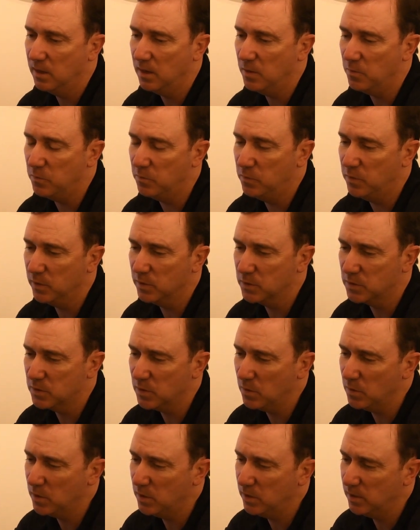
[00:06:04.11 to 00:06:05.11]
It feels
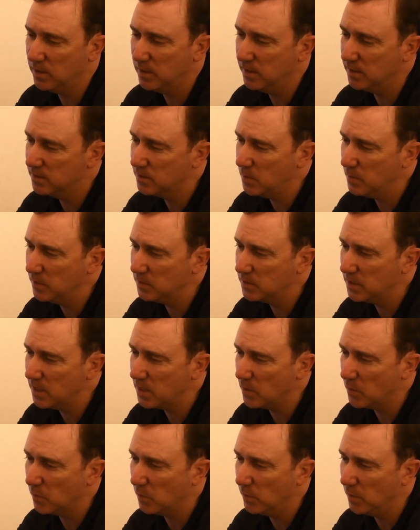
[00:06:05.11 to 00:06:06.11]
so good, and it's almost
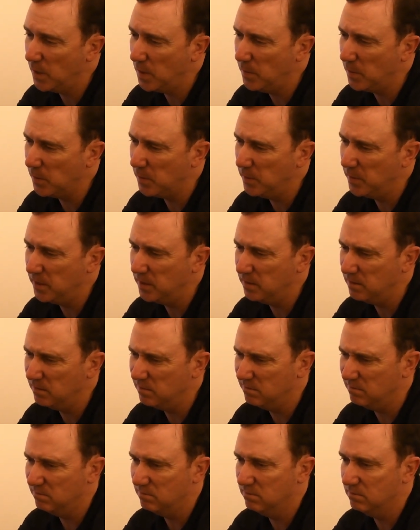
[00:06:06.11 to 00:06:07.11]
like a rubber, but
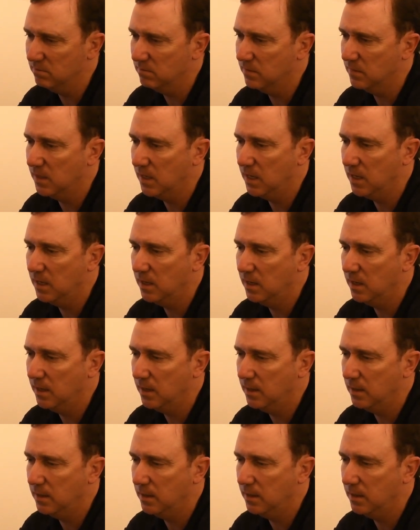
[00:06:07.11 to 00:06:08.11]

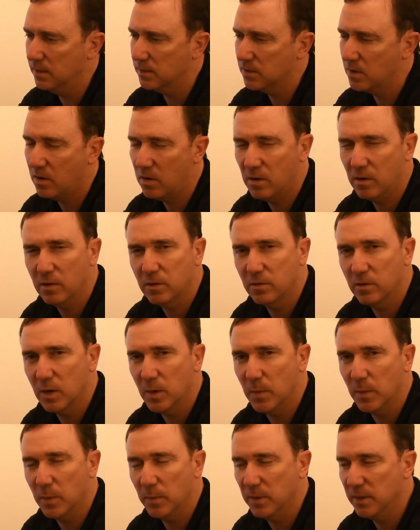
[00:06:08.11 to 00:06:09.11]
it's a hard
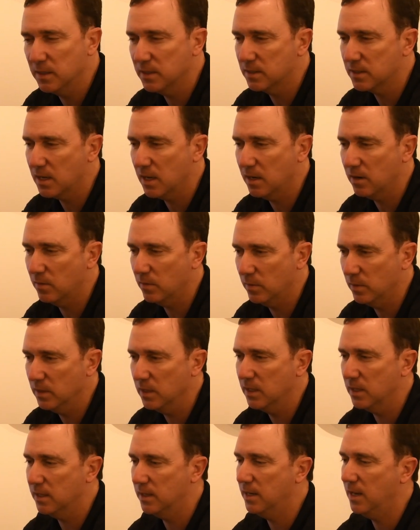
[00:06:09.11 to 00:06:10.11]
rubber, but it's got
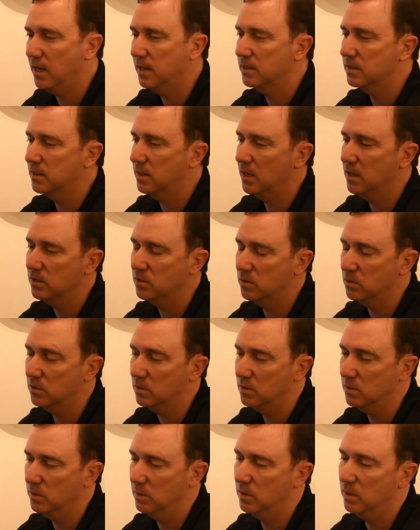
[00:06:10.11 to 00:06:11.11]
really a nice texture
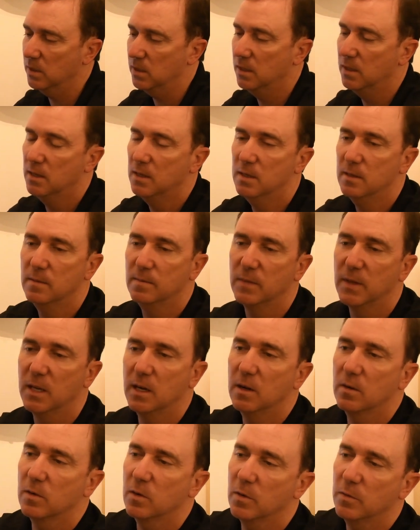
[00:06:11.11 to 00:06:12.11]
to it.
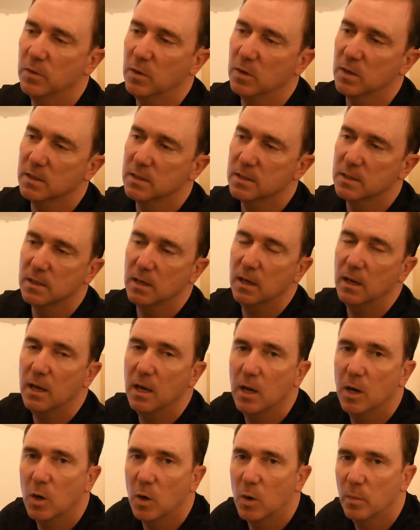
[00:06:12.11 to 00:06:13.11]
I don't know if you can see
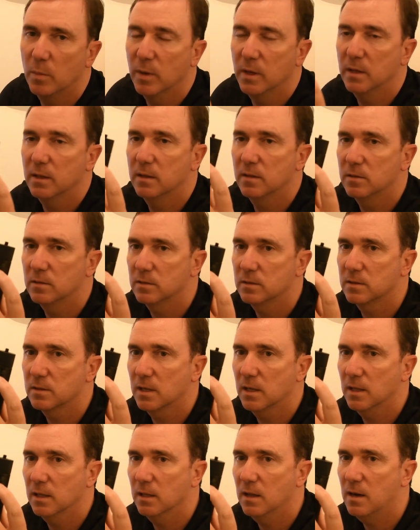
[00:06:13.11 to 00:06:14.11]
here, but there's
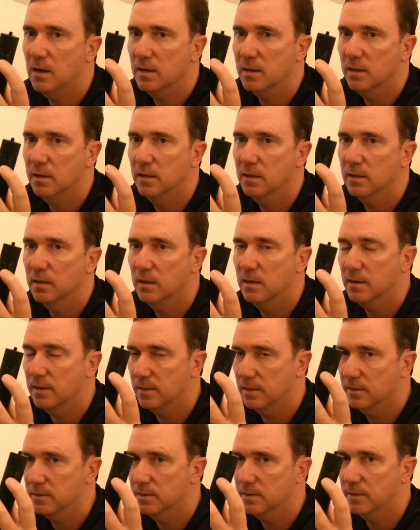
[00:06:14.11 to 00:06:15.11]
a lock and
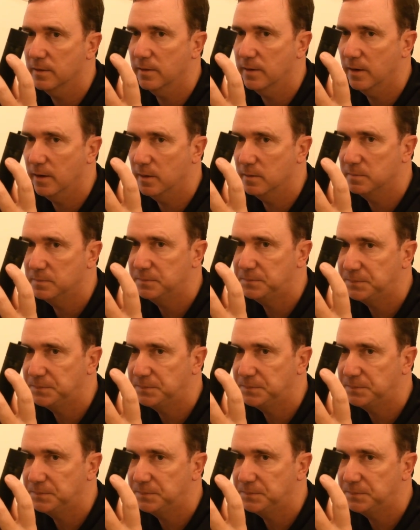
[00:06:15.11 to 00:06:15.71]
unlock that's on there.